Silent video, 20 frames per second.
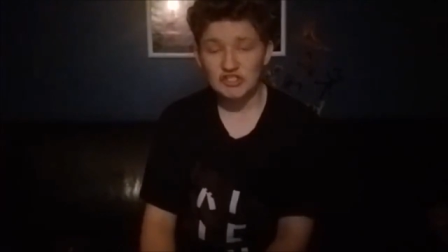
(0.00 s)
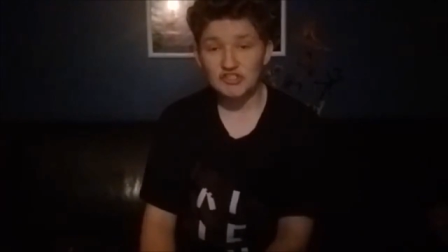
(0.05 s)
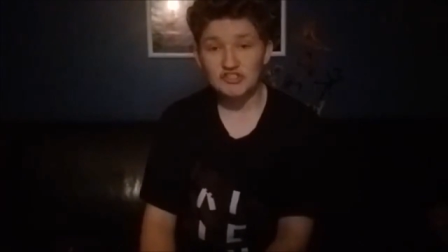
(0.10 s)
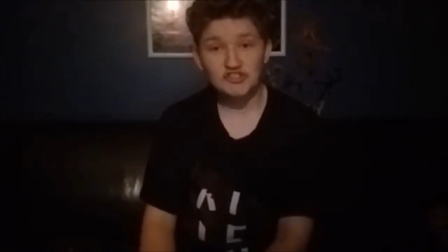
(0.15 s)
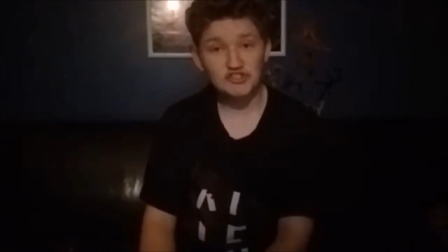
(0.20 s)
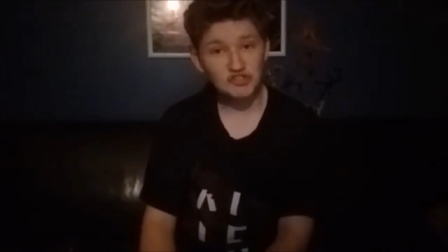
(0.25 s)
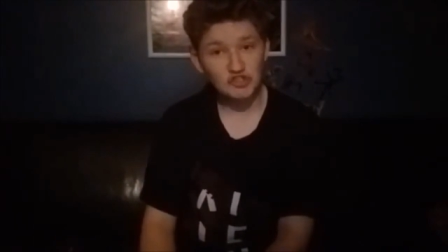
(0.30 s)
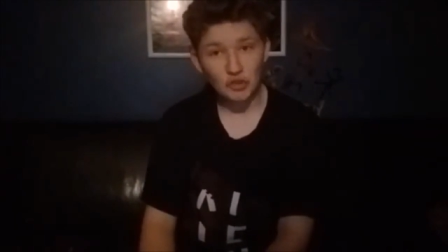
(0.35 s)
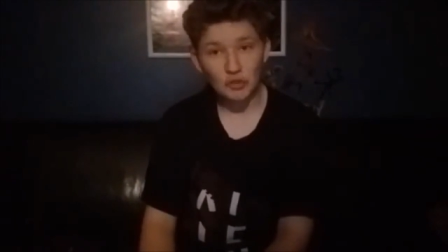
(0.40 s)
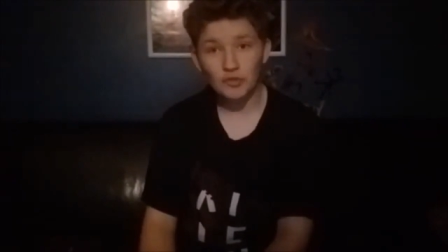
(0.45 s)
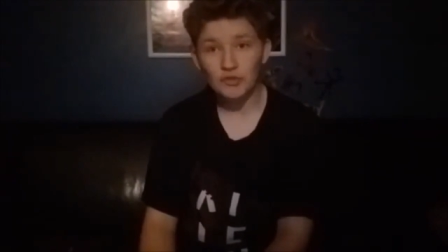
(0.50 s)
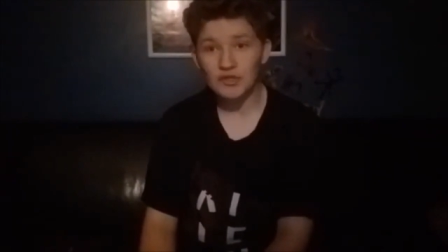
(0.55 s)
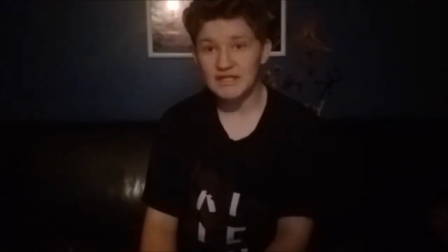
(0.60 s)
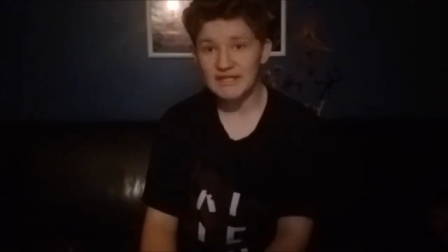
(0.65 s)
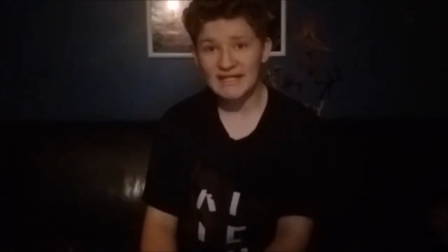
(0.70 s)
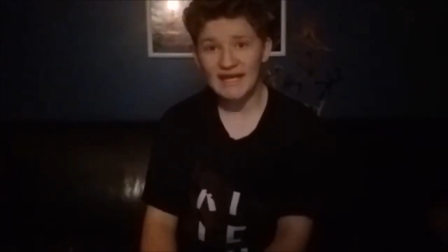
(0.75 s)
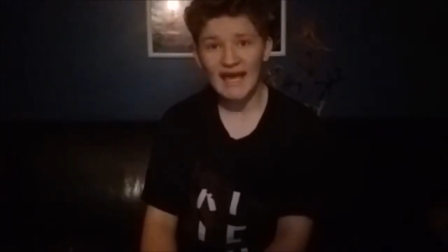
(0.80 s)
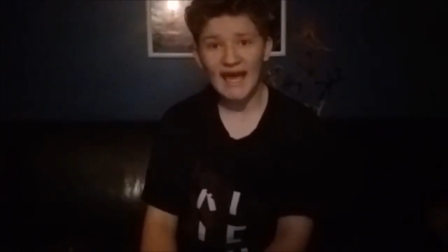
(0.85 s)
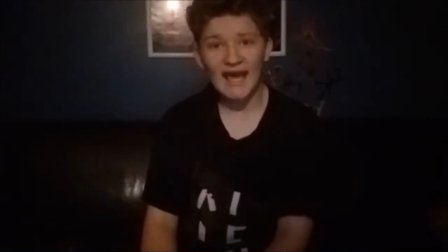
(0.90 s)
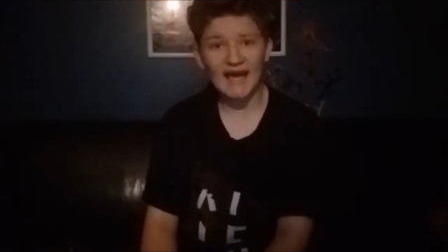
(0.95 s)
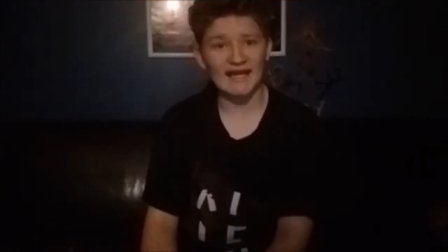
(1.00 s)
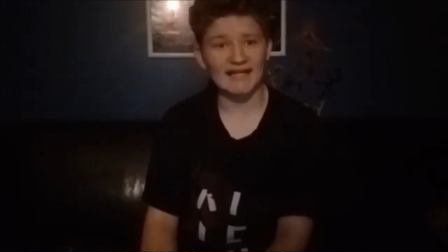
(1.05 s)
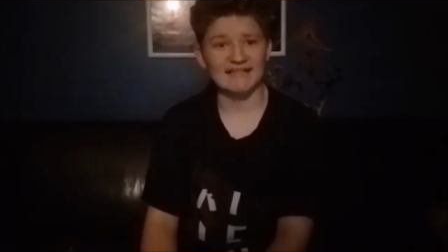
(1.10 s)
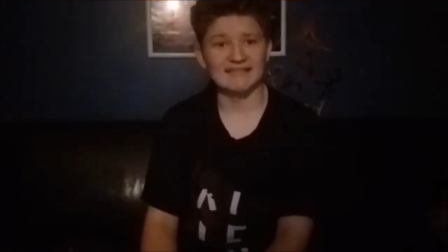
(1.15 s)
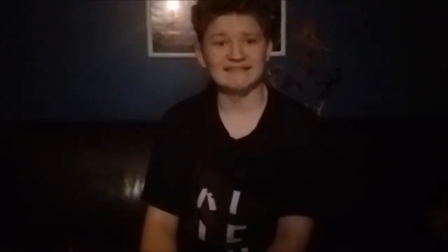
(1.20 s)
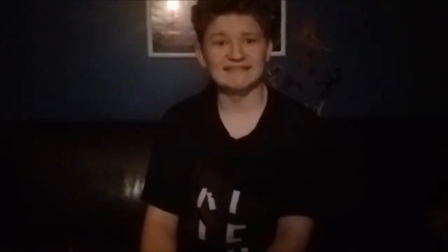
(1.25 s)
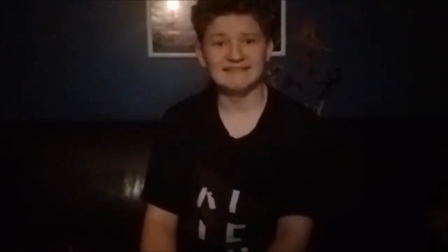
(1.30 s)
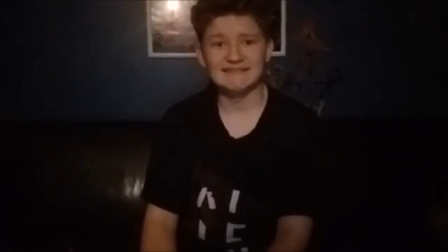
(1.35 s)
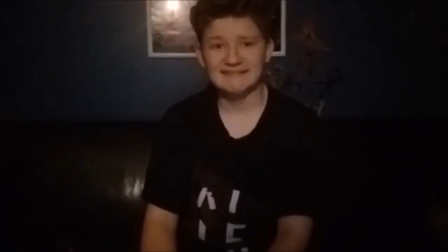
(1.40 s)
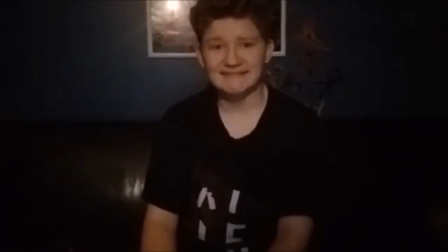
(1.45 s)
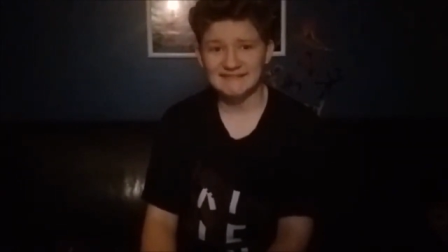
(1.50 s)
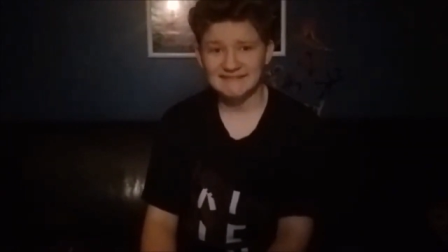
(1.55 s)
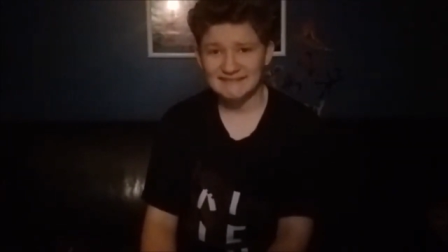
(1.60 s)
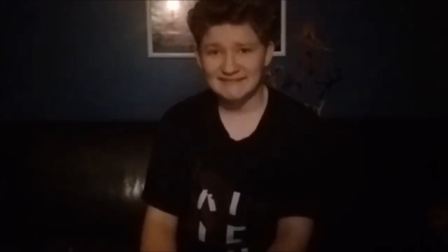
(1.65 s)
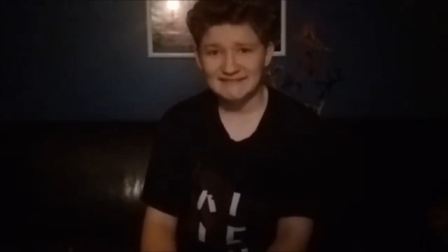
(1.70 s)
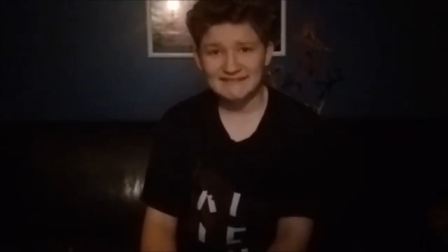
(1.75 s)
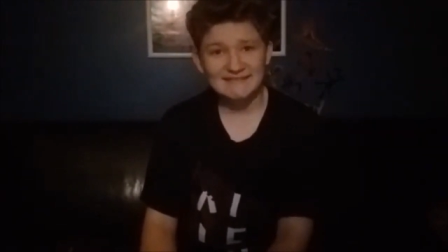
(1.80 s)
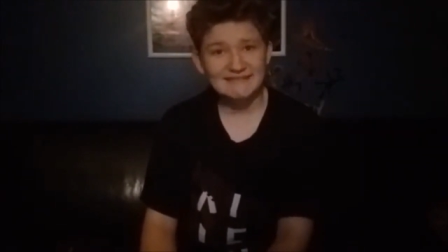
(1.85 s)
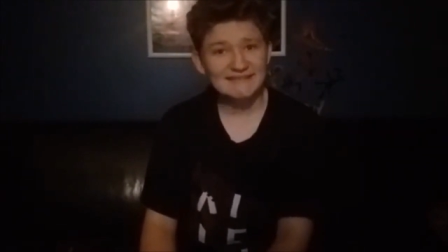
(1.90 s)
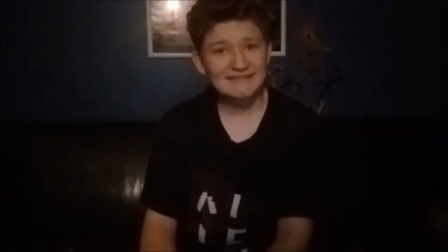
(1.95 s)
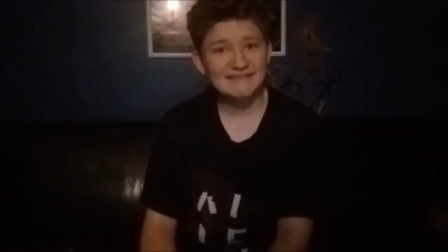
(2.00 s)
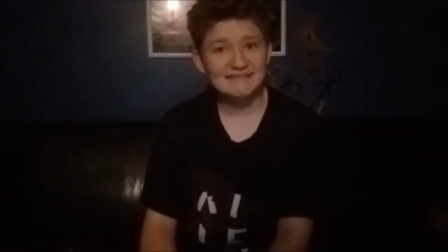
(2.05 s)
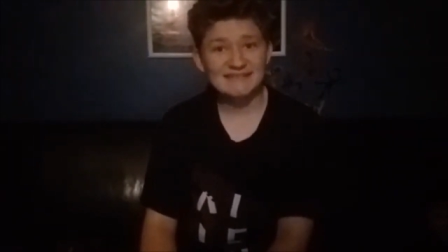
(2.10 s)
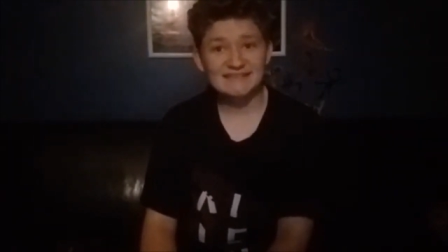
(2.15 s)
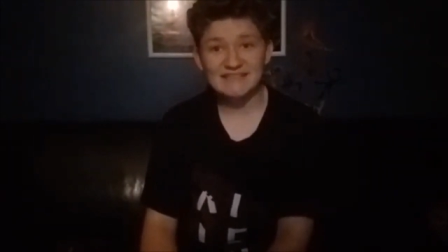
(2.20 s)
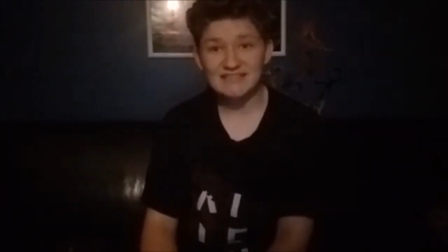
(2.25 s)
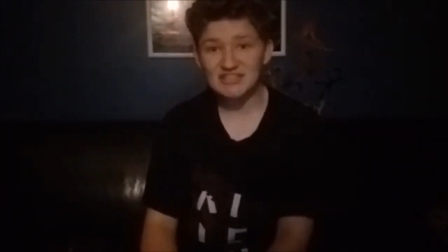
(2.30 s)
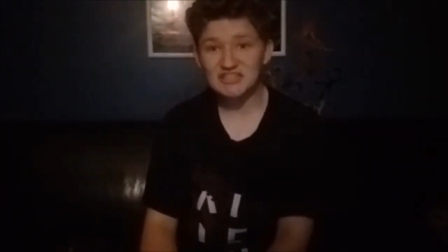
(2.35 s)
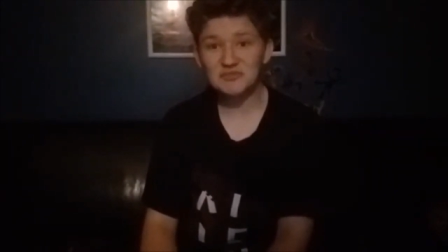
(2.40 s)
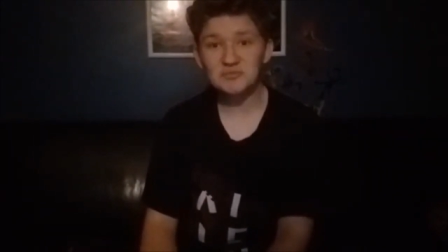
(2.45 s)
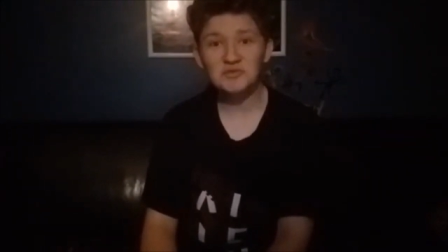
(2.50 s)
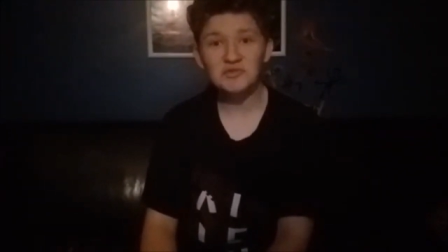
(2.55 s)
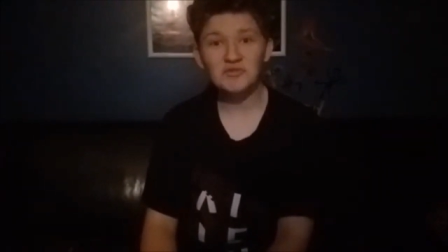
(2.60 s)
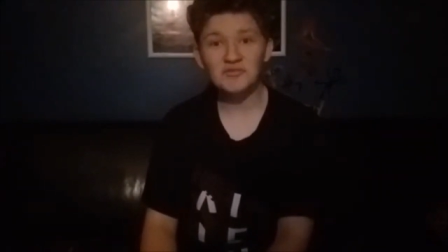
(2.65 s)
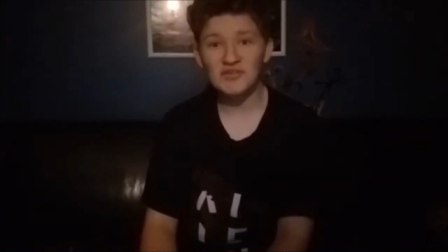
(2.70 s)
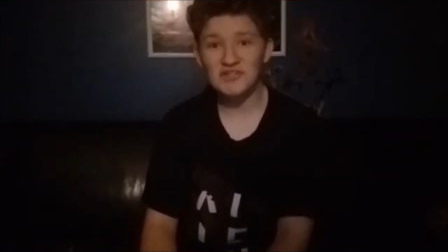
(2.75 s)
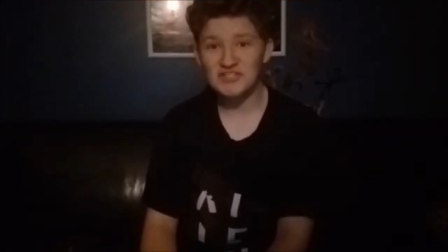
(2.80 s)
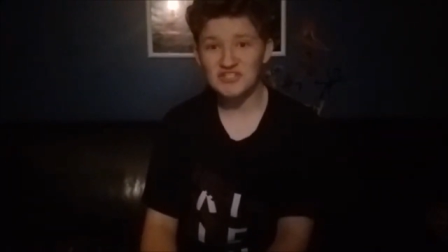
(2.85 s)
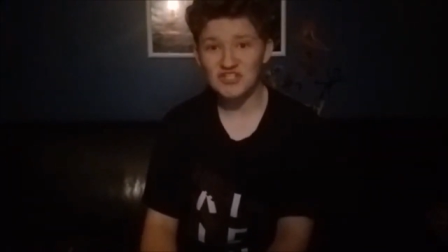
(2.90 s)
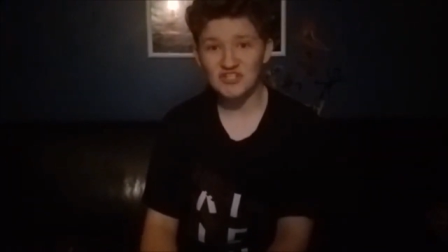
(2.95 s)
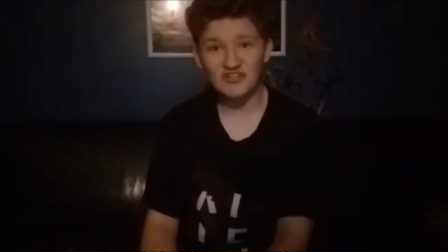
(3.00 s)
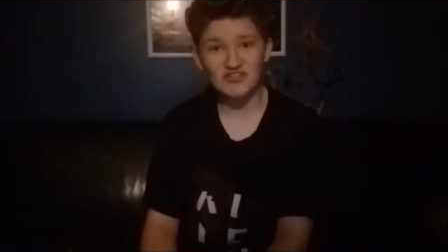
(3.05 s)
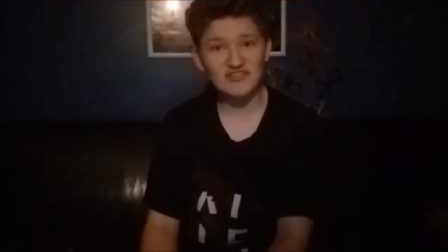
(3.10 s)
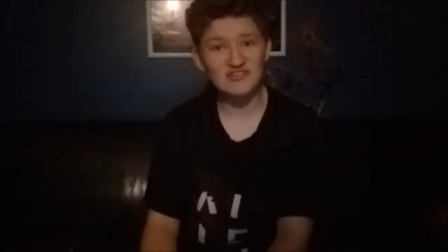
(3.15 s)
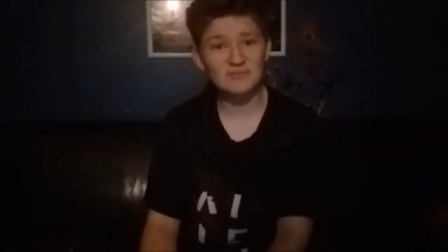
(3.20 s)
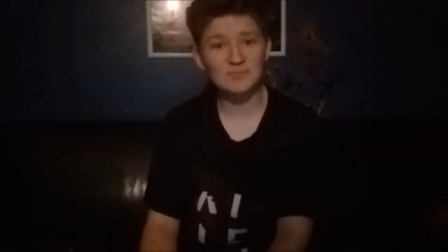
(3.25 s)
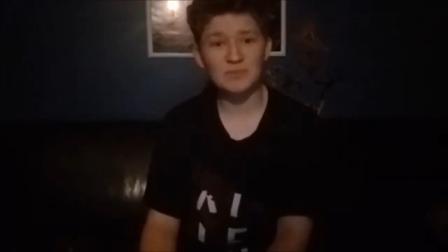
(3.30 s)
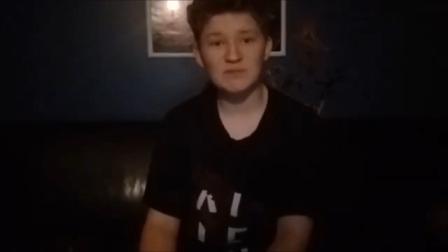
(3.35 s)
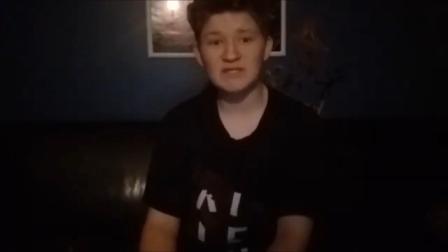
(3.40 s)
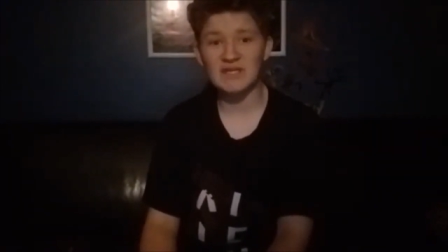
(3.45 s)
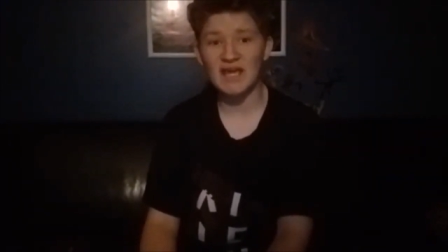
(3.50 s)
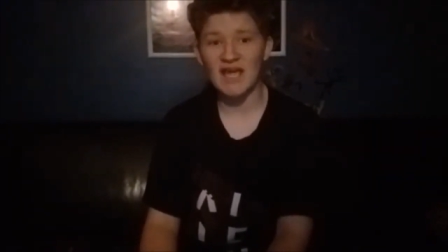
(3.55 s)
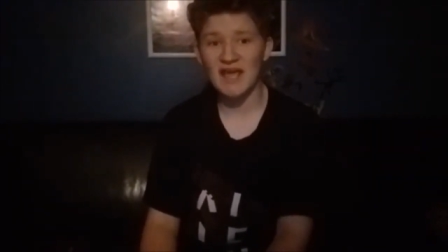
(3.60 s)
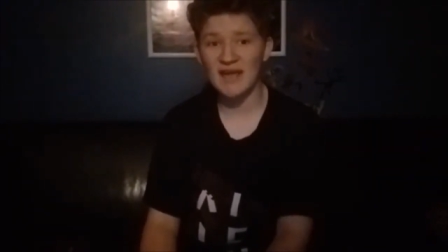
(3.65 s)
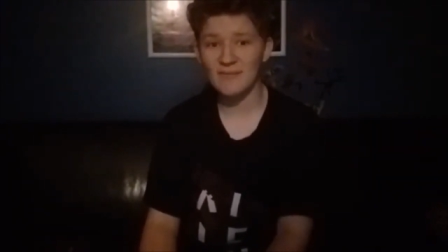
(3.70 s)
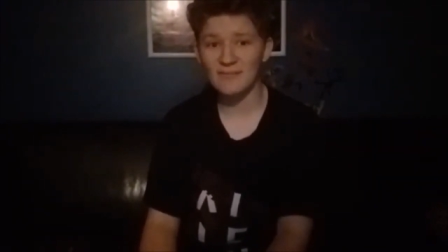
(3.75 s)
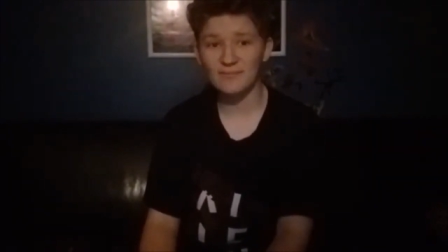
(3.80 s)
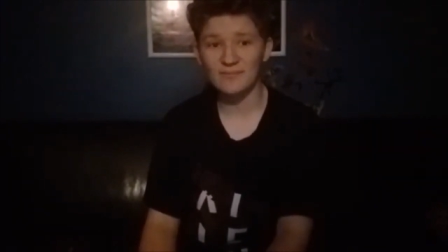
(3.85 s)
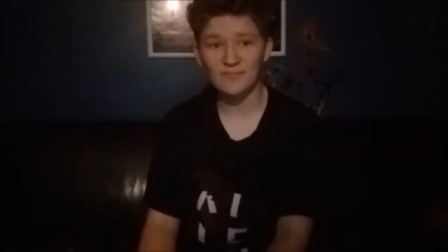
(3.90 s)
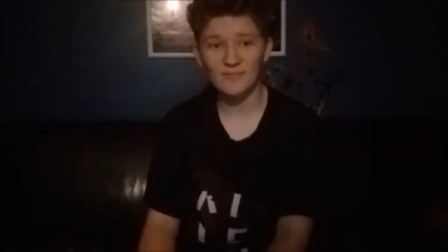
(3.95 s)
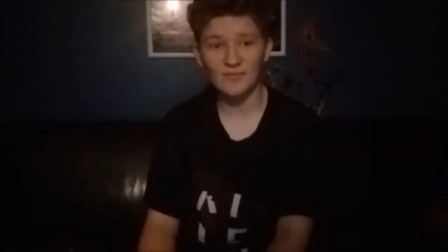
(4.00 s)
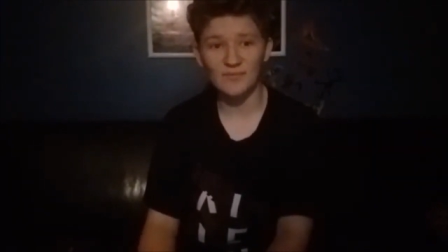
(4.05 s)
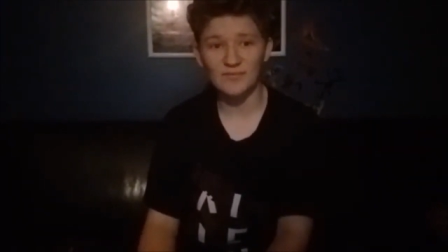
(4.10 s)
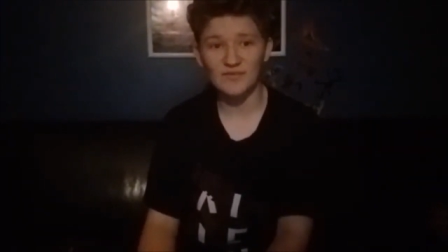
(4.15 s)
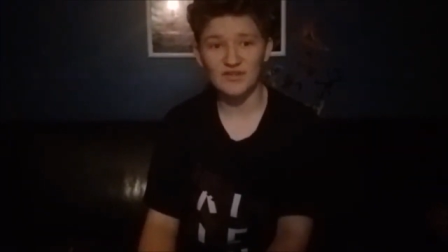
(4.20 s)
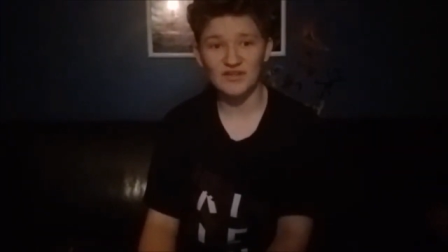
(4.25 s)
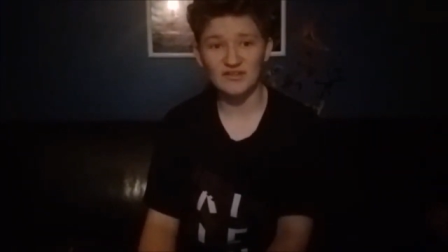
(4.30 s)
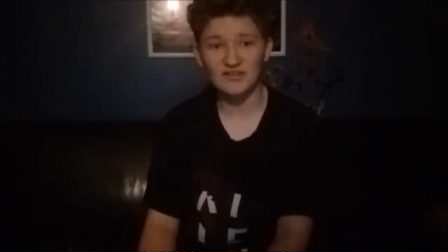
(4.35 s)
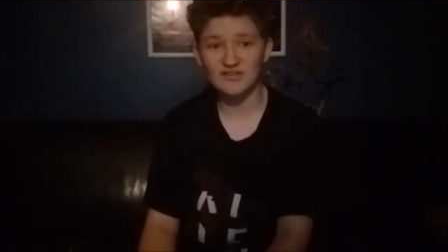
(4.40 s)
So yeah, this movie just became